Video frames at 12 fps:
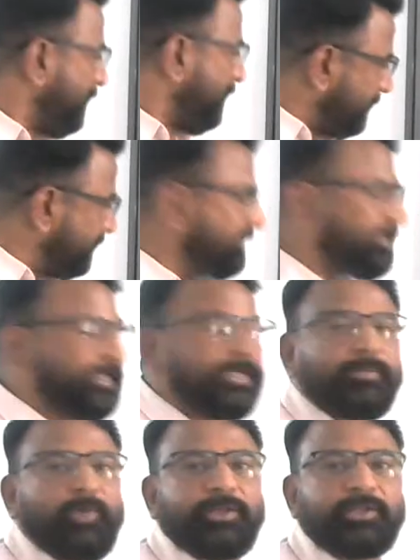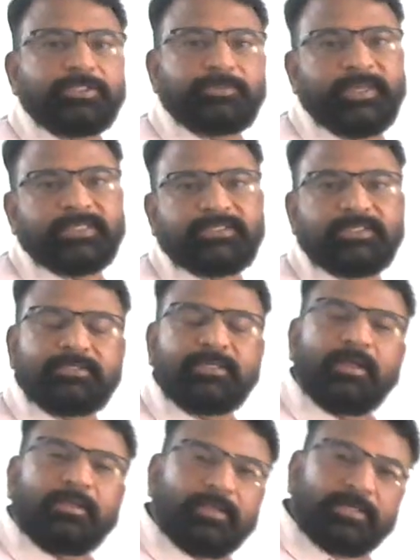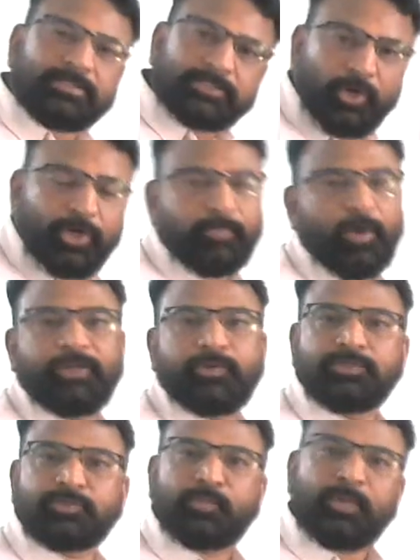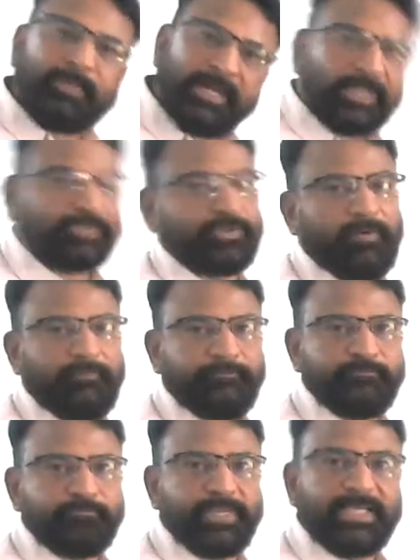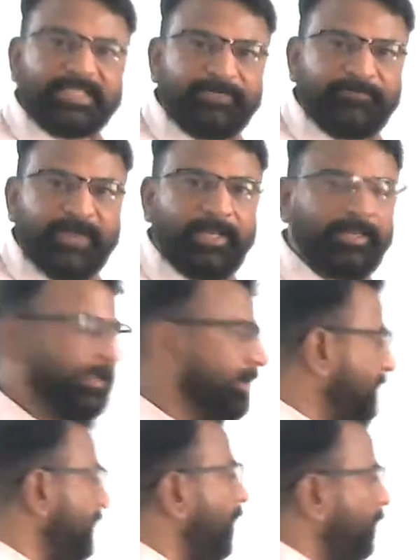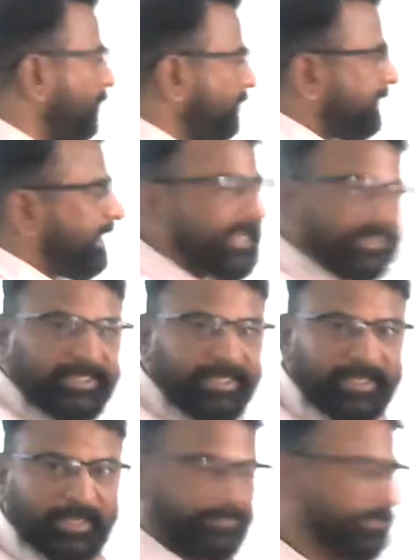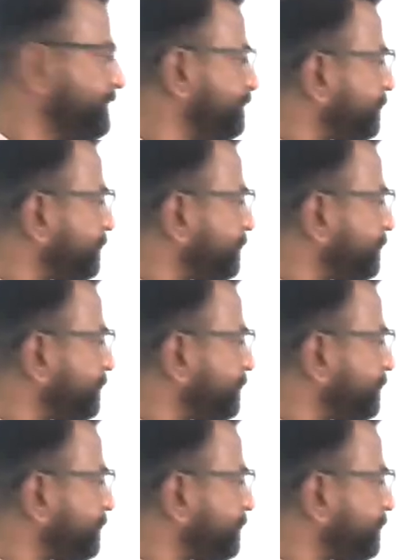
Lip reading: in these intermolecular spaces, the solute molecules will be dissolved. Is it fine? Now the next thing comes.